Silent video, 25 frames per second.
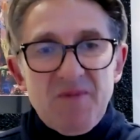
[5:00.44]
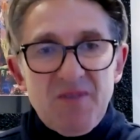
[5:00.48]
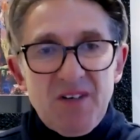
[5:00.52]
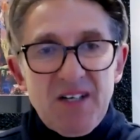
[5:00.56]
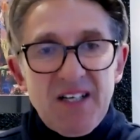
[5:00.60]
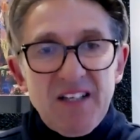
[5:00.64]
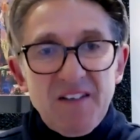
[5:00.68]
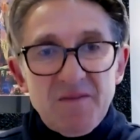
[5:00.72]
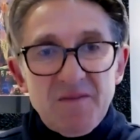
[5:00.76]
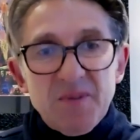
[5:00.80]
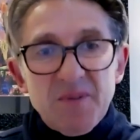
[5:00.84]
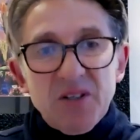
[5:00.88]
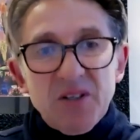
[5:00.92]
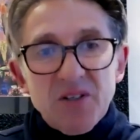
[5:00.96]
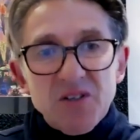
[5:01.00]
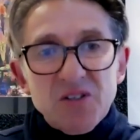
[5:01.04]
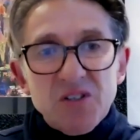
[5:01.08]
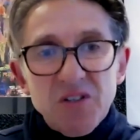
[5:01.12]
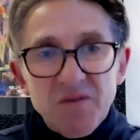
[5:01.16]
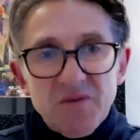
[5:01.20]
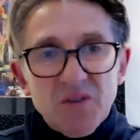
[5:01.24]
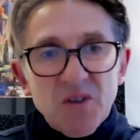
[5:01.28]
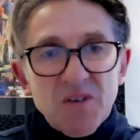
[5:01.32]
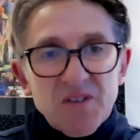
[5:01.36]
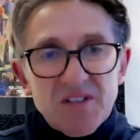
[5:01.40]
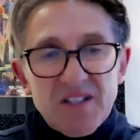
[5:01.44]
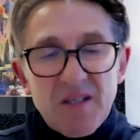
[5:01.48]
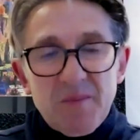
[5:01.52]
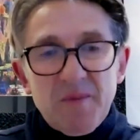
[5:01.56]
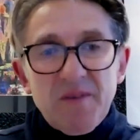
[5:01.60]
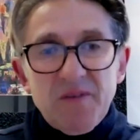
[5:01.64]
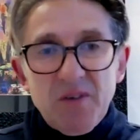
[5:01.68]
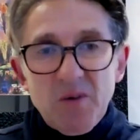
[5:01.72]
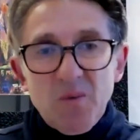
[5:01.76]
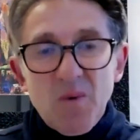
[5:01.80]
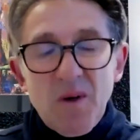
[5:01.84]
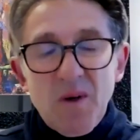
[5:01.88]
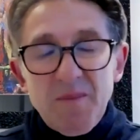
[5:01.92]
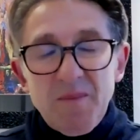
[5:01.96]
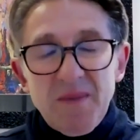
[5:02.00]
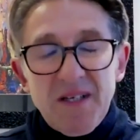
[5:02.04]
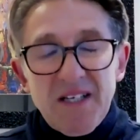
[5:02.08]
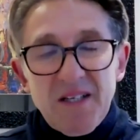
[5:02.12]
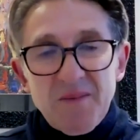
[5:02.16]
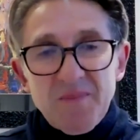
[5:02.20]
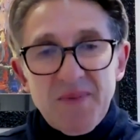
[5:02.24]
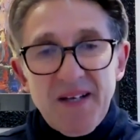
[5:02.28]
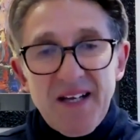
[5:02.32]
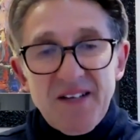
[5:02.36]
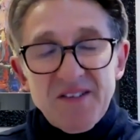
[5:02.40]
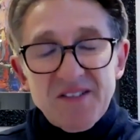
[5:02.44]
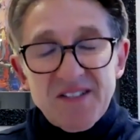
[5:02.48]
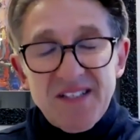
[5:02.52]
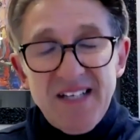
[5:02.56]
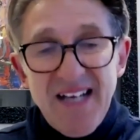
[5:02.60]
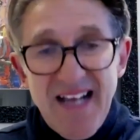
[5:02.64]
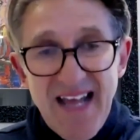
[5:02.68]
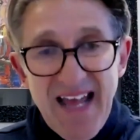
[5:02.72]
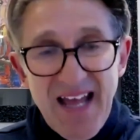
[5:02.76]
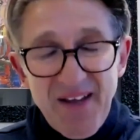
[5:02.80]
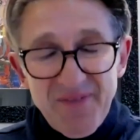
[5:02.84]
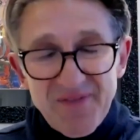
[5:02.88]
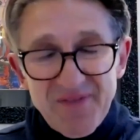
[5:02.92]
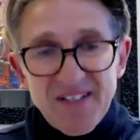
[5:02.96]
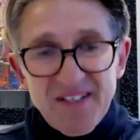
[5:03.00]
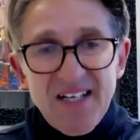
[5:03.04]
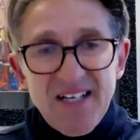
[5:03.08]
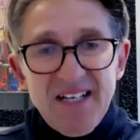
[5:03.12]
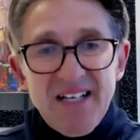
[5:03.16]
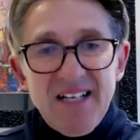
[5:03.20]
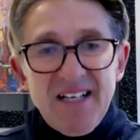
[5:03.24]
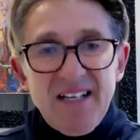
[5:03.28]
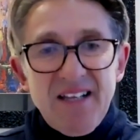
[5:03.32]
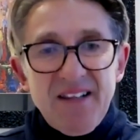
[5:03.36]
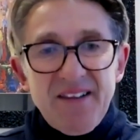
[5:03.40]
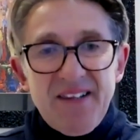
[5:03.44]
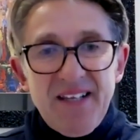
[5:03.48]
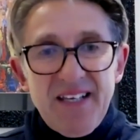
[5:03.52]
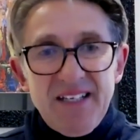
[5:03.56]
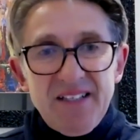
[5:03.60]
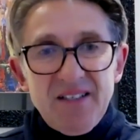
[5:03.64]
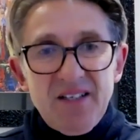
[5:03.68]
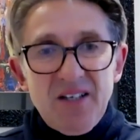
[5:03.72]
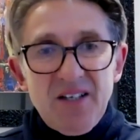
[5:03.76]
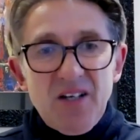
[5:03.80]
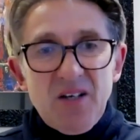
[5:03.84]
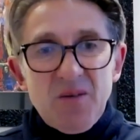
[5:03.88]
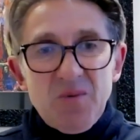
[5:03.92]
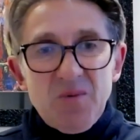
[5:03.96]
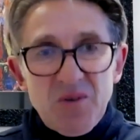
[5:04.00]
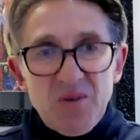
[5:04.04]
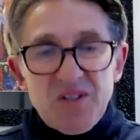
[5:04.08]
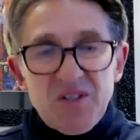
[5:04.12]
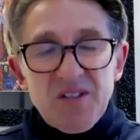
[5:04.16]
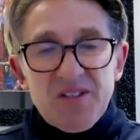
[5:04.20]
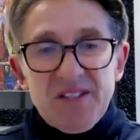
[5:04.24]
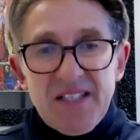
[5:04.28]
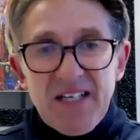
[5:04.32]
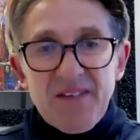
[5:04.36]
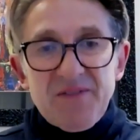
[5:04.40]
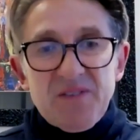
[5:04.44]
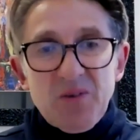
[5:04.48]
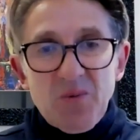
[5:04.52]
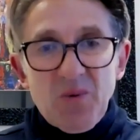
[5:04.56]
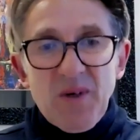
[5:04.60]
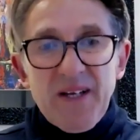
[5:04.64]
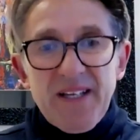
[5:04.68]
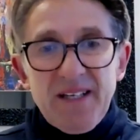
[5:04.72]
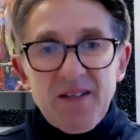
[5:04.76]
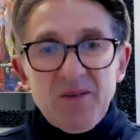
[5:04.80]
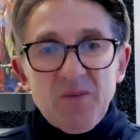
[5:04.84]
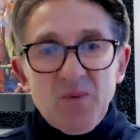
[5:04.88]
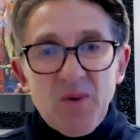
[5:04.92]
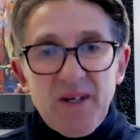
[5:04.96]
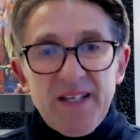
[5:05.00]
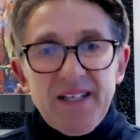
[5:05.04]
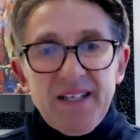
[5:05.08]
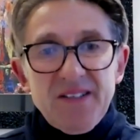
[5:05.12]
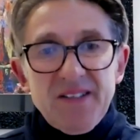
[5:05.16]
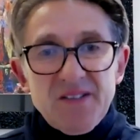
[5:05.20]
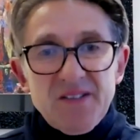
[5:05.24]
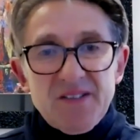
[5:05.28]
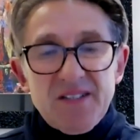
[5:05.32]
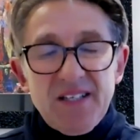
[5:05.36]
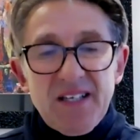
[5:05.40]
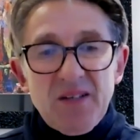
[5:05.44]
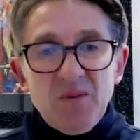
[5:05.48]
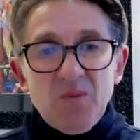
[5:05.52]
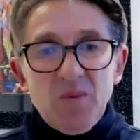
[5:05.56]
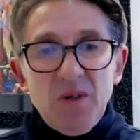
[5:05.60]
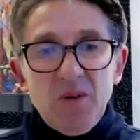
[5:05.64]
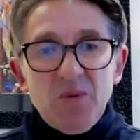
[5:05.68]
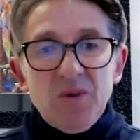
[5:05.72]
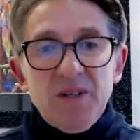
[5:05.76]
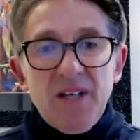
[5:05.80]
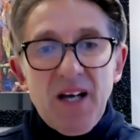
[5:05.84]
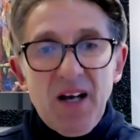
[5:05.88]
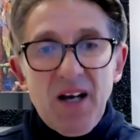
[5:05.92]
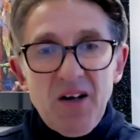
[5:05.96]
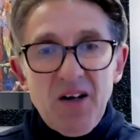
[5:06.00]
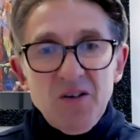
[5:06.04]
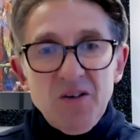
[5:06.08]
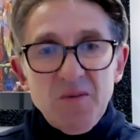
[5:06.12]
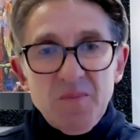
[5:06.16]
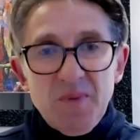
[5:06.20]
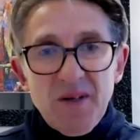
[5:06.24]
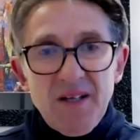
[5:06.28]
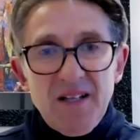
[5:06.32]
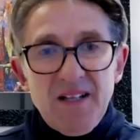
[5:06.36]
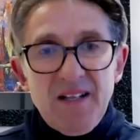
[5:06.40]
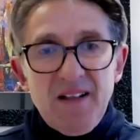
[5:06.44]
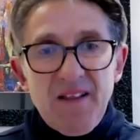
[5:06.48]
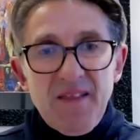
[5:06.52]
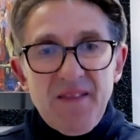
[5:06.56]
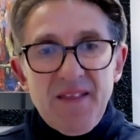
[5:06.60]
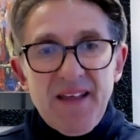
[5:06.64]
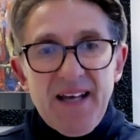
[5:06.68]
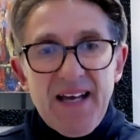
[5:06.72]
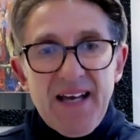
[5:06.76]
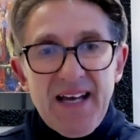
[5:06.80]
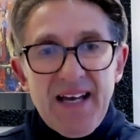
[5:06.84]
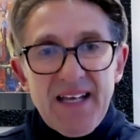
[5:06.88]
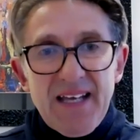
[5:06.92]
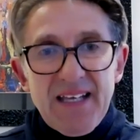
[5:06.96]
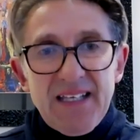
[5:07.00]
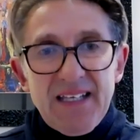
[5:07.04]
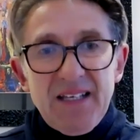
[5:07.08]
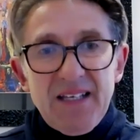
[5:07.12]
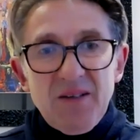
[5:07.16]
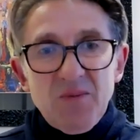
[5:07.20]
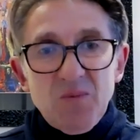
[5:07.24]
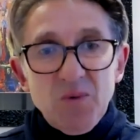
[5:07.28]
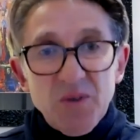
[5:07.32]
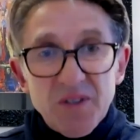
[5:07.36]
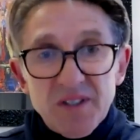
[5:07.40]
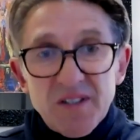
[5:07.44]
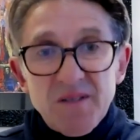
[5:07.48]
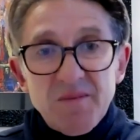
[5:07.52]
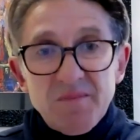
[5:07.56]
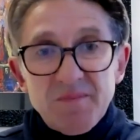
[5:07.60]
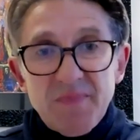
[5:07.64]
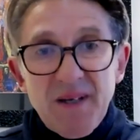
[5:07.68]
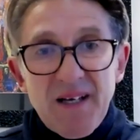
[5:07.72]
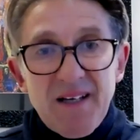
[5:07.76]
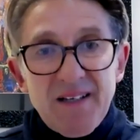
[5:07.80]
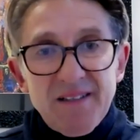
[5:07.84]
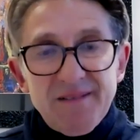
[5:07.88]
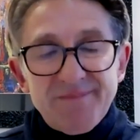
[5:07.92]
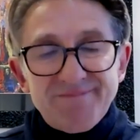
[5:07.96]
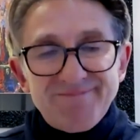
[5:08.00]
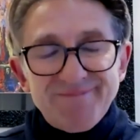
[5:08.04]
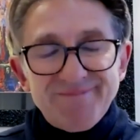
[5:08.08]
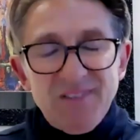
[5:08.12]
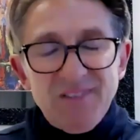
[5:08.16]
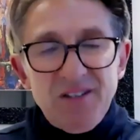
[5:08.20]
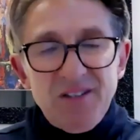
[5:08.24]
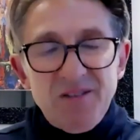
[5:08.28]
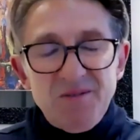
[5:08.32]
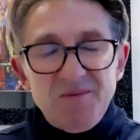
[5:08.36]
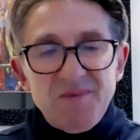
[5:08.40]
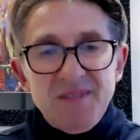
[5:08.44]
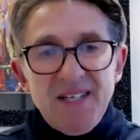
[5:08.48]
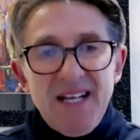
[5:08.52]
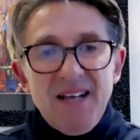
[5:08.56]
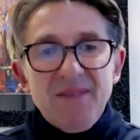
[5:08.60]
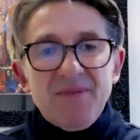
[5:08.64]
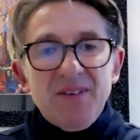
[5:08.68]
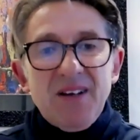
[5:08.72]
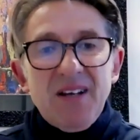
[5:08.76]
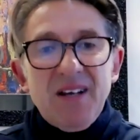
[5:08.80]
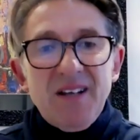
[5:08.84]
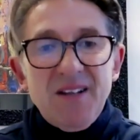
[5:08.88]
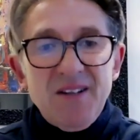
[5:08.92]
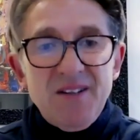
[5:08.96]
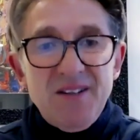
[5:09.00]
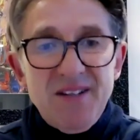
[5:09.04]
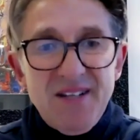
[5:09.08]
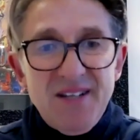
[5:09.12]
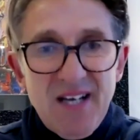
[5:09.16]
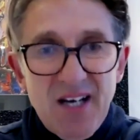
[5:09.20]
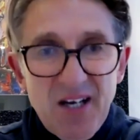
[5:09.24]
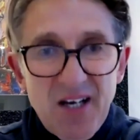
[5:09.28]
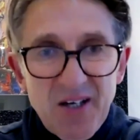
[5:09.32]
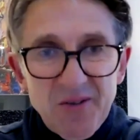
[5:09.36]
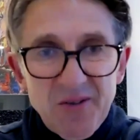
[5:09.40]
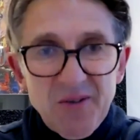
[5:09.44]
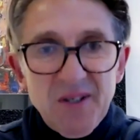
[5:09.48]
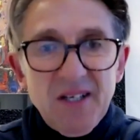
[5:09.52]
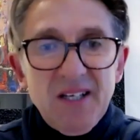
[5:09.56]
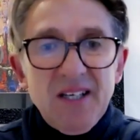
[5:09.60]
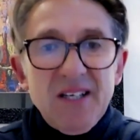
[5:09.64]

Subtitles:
relief because you've got some of your £1 million left, then we'll just have to wait and see. We would hope that it wouldn't, but you never know.